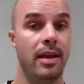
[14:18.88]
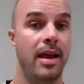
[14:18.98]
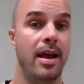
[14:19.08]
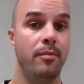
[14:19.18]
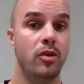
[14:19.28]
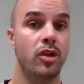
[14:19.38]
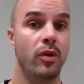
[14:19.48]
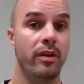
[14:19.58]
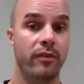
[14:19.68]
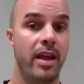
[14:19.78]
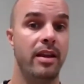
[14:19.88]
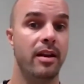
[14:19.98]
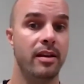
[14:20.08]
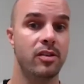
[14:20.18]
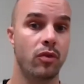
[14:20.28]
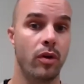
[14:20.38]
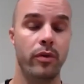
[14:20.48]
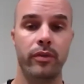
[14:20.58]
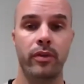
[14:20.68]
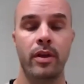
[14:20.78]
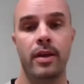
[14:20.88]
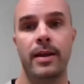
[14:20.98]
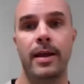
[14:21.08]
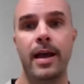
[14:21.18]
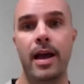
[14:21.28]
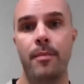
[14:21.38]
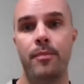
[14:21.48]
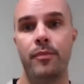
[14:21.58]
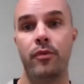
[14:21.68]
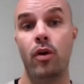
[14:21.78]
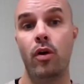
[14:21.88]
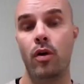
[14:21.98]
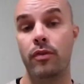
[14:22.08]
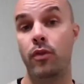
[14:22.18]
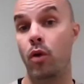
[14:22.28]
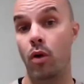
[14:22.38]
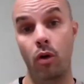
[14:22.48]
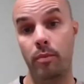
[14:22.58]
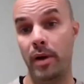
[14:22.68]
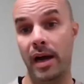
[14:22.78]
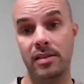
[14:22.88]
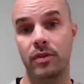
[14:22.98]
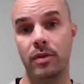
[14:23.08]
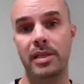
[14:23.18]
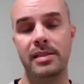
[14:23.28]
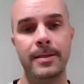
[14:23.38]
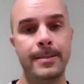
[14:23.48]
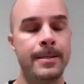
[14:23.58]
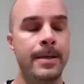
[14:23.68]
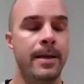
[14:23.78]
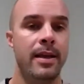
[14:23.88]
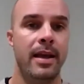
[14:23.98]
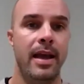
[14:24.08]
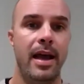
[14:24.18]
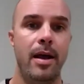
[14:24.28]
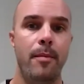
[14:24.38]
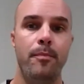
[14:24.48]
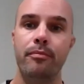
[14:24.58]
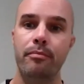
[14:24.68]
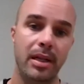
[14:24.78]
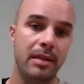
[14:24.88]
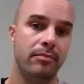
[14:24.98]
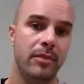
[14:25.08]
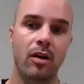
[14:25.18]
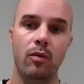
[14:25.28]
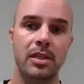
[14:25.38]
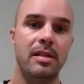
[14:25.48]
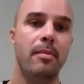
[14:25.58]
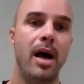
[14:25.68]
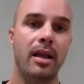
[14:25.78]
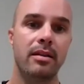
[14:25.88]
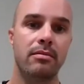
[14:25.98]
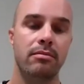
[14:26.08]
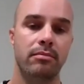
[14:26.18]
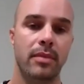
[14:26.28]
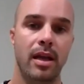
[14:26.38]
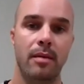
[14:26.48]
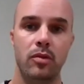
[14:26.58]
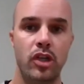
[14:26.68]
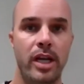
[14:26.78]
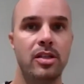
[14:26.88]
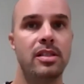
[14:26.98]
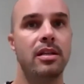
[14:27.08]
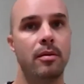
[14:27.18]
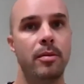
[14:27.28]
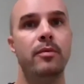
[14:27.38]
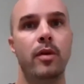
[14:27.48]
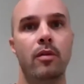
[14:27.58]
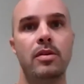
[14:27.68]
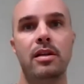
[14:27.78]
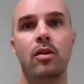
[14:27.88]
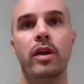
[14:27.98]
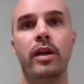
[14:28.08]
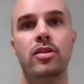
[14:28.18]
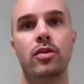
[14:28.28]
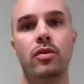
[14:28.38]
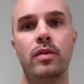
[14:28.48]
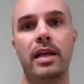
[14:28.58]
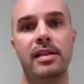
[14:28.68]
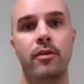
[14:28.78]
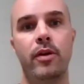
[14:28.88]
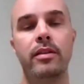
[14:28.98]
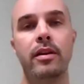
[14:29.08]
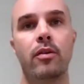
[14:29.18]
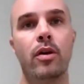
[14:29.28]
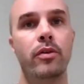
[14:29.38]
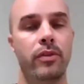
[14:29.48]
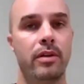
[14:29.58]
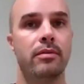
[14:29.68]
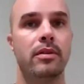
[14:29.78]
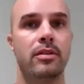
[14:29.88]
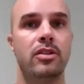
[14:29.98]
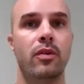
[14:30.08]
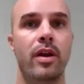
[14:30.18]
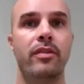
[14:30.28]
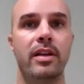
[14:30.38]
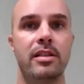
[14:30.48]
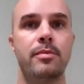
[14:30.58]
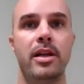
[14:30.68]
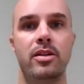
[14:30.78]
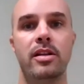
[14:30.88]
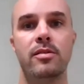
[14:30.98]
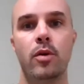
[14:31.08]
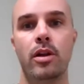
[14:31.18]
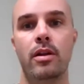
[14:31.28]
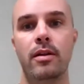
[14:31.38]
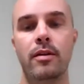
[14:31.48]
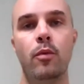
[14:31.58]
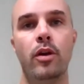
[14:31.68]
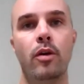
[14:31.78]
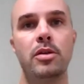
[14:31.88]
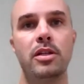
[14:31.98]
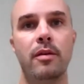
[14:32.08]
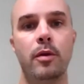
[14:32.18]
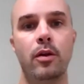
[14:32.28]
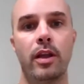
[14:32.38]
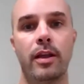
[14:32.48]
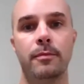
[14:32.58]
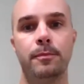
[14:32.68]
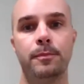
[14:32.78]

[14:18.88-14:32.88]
um, showing very nice growth um, for for all parts of the business. Um, but you know, once the market um, changes a little bit, we're obviously looking to accelerate that growth, and geographic expansion is one one option that we're looking at.